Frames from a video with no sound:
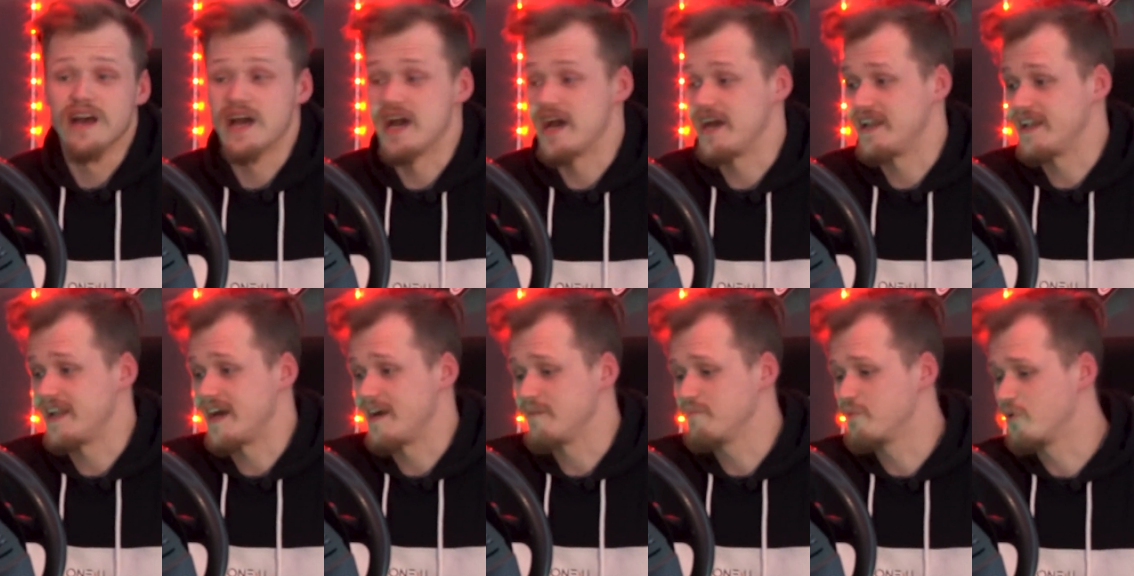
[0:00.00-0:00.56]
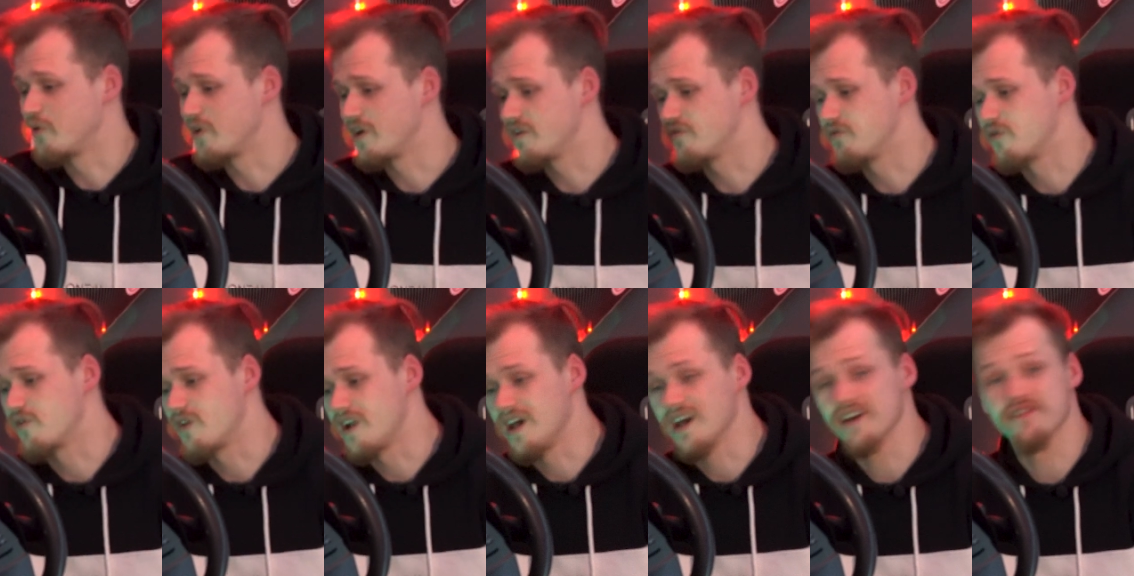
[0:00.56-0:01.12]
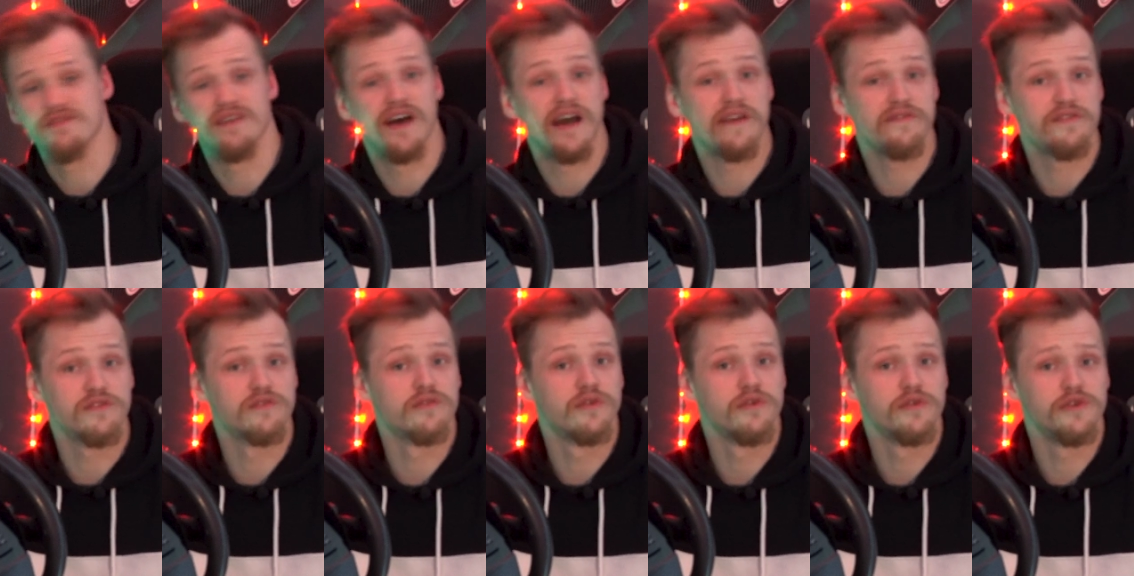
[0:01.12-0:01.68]
And I bought it for like 5
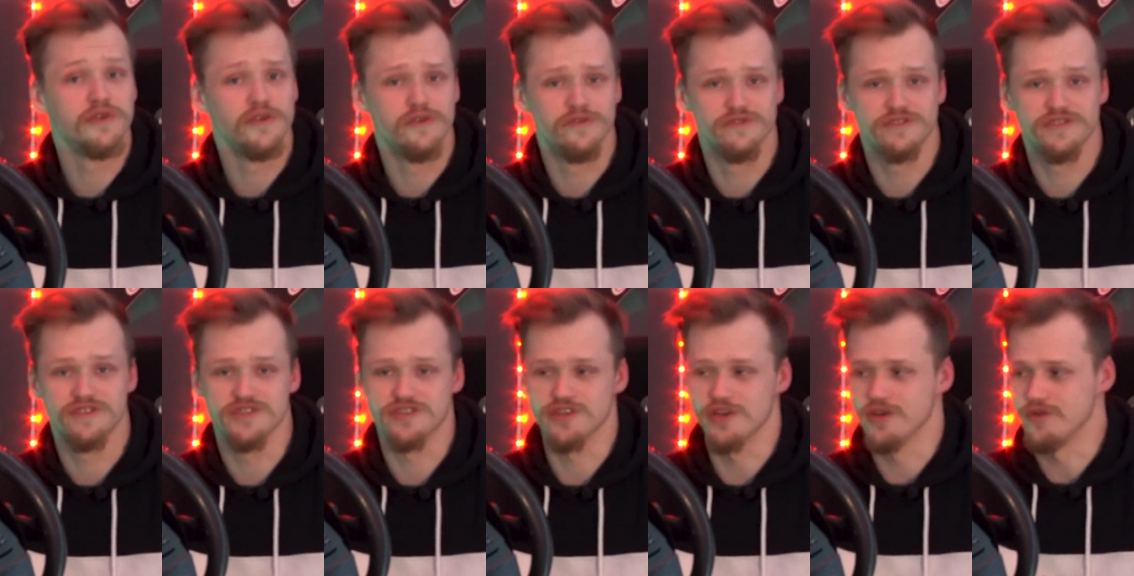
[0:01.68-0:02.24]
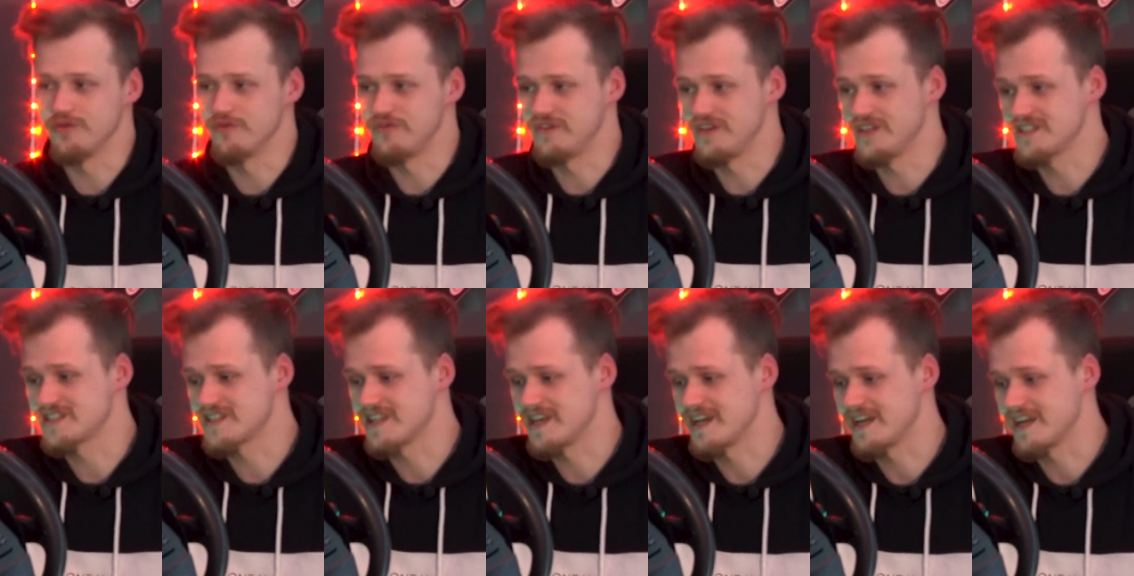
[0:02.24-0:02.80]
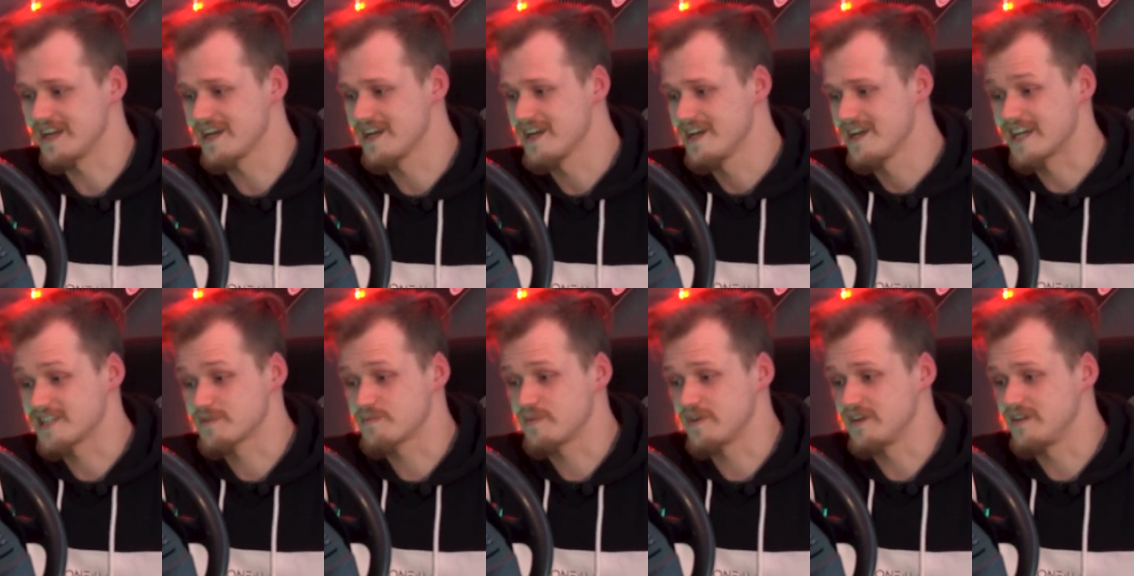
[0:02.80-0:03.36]
euro used, so this thing
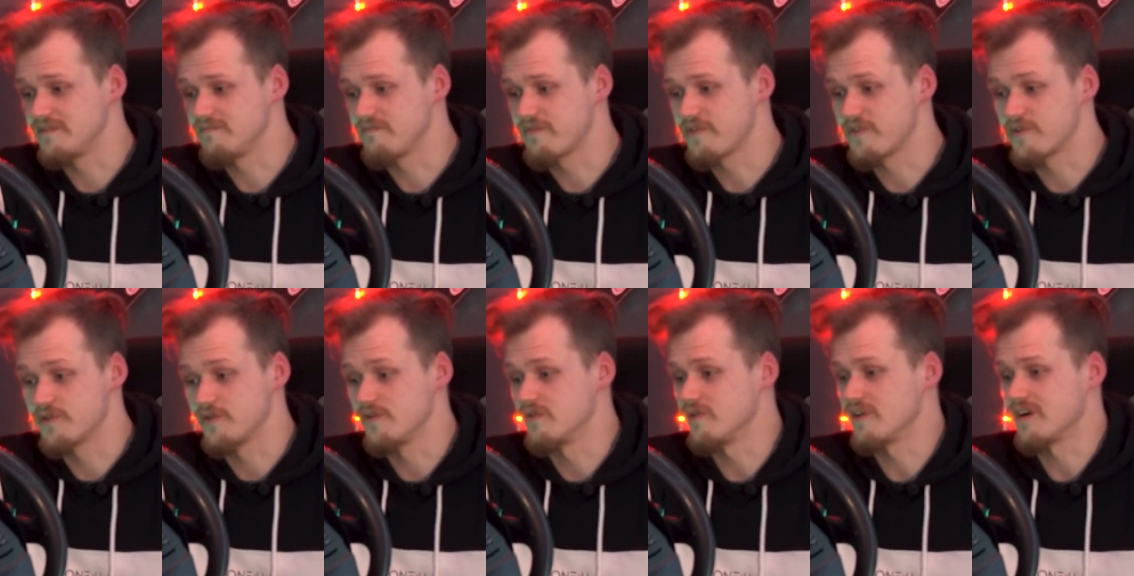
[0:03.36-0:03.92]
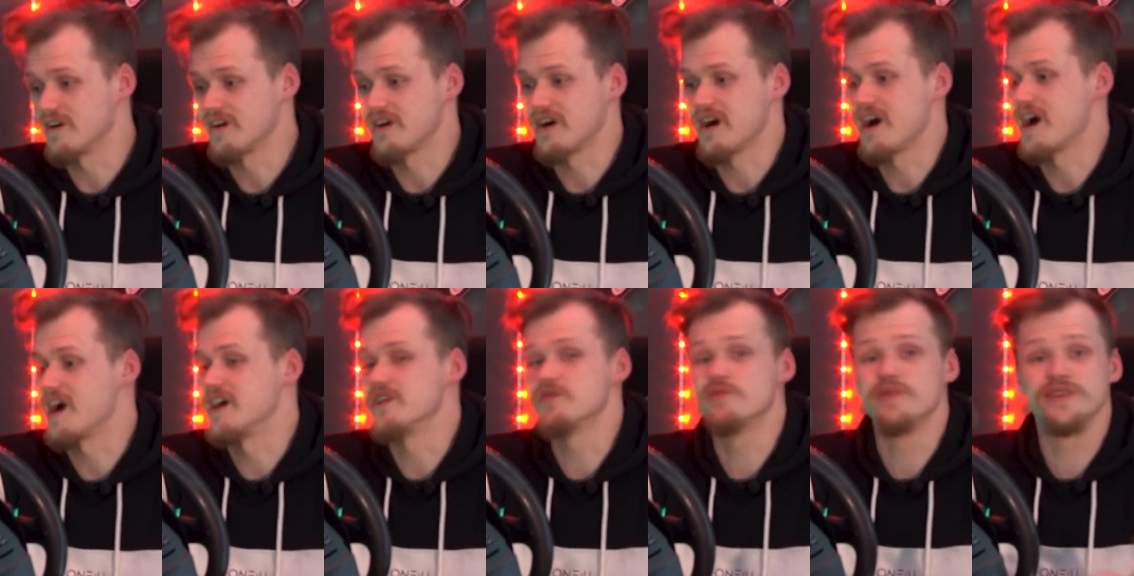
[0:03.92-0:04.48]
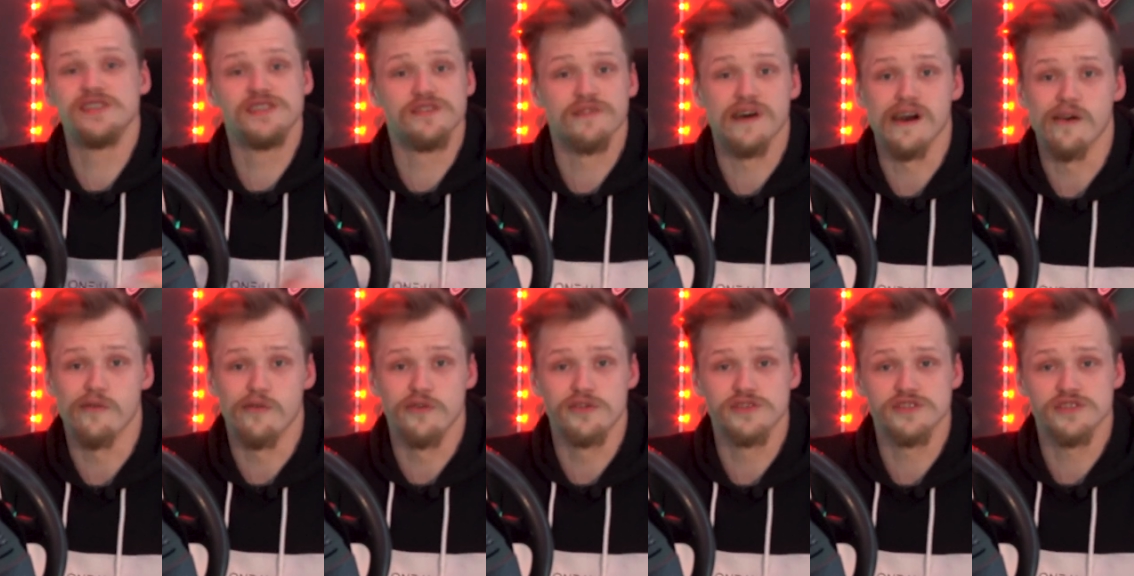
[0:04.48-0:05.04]
has been through hundreds of
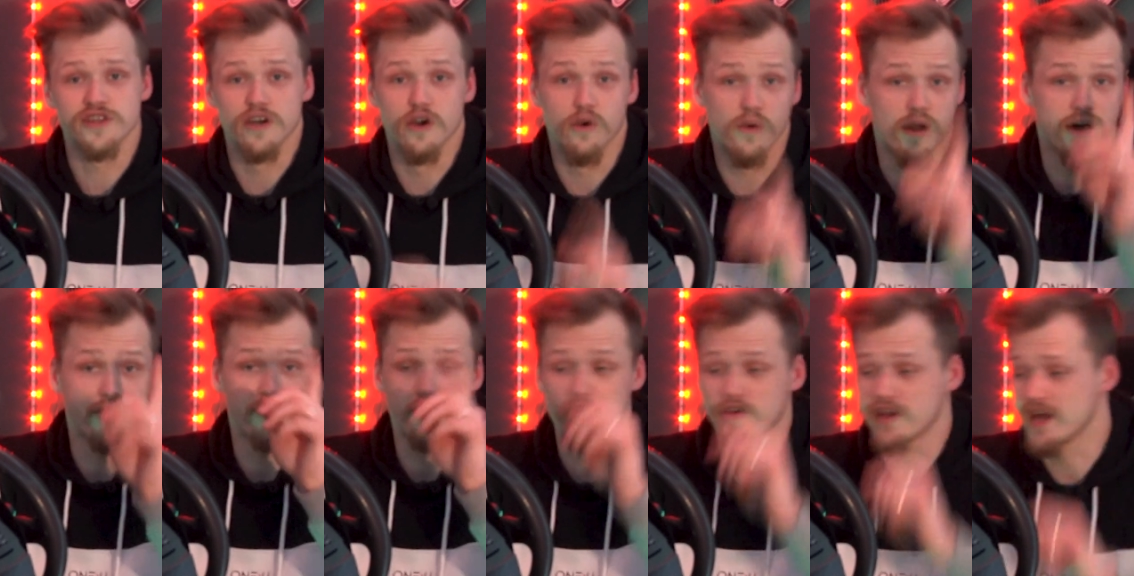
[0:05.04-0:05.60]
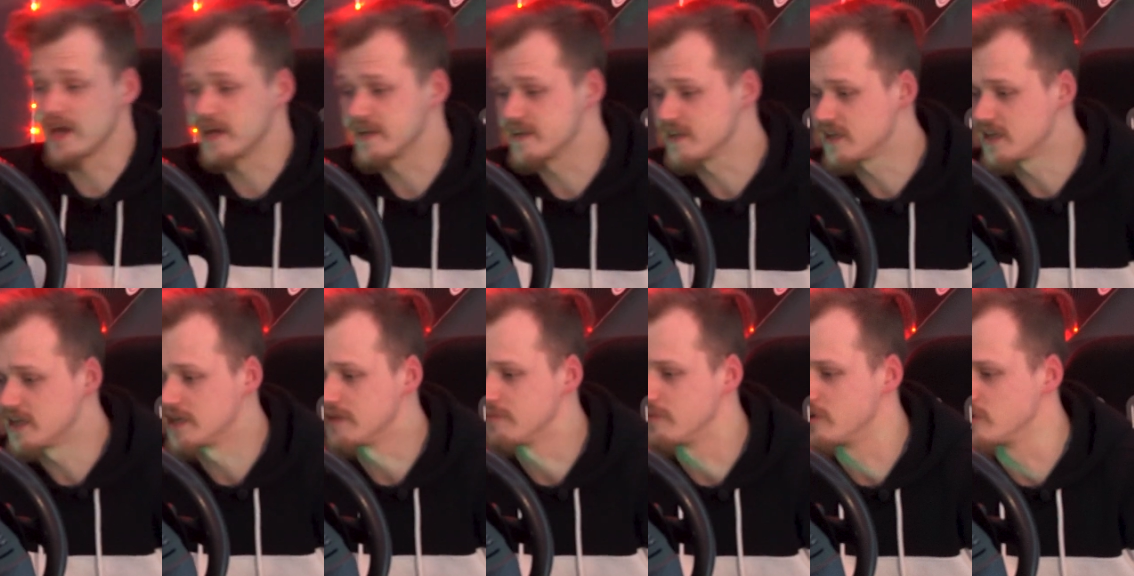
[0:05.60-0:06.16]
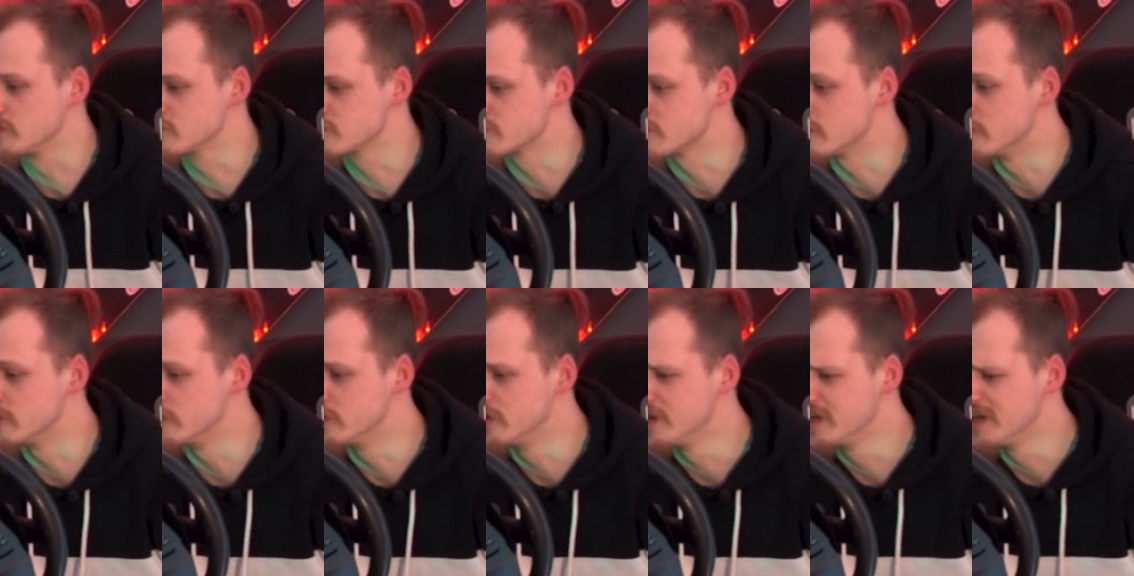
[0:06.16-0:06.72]
hours. Oh, I forgot,
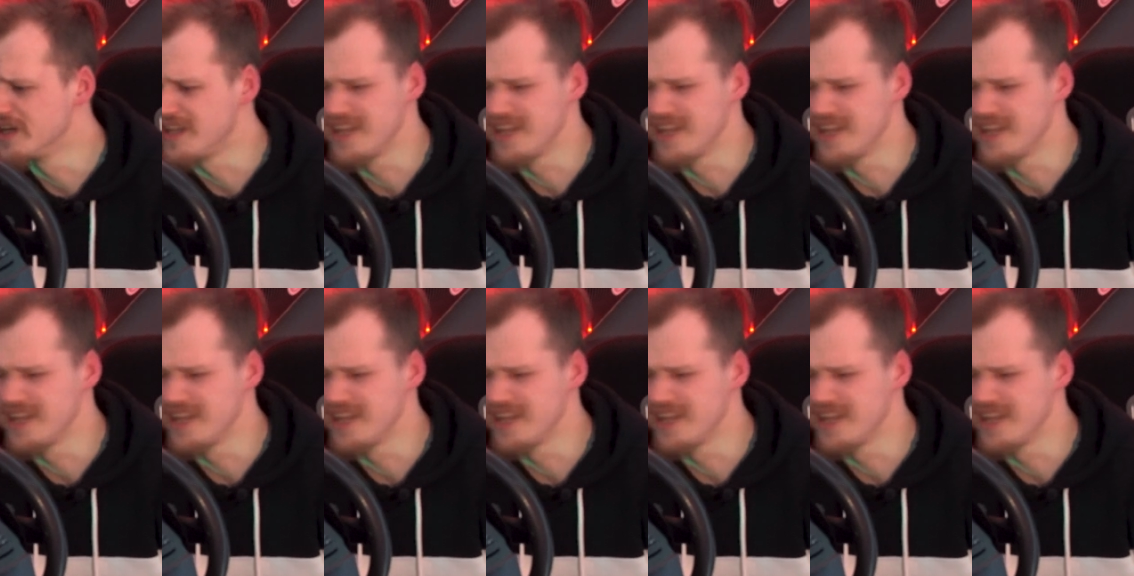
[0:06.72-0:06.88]
also